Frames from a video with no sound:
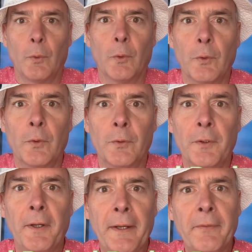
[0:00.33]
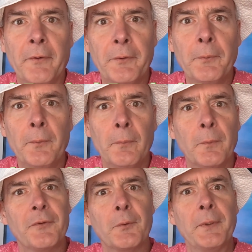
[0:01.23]
Oh, hey there, dude.
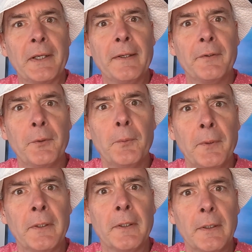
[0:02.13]
What's going on, dude?